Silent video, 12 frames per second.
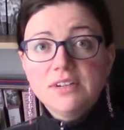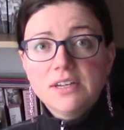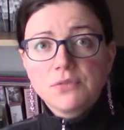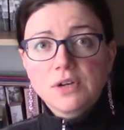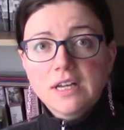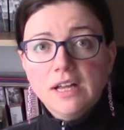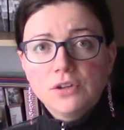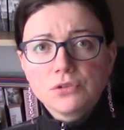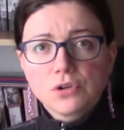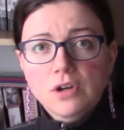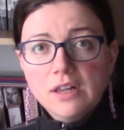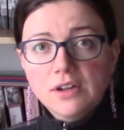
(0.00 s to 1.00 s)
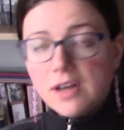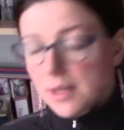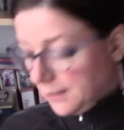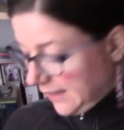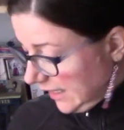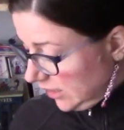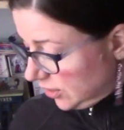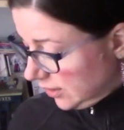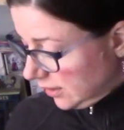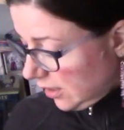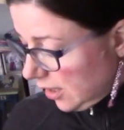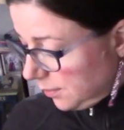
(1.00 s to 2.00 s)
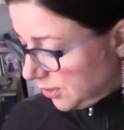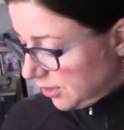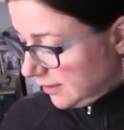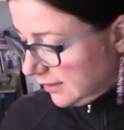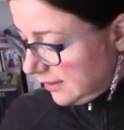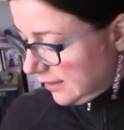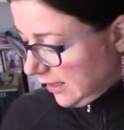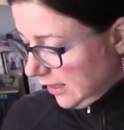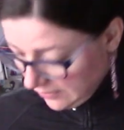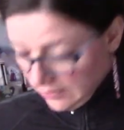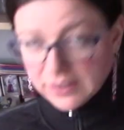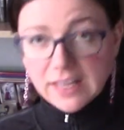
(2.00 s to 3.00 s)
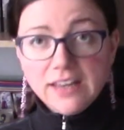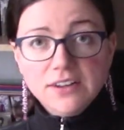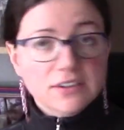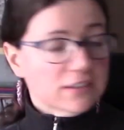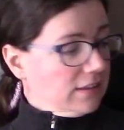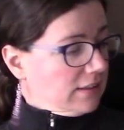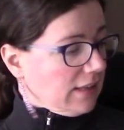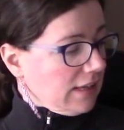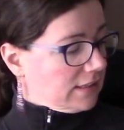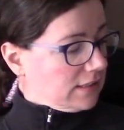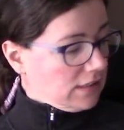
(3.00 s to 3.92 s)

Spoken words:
different colors or color combination options. So the colors that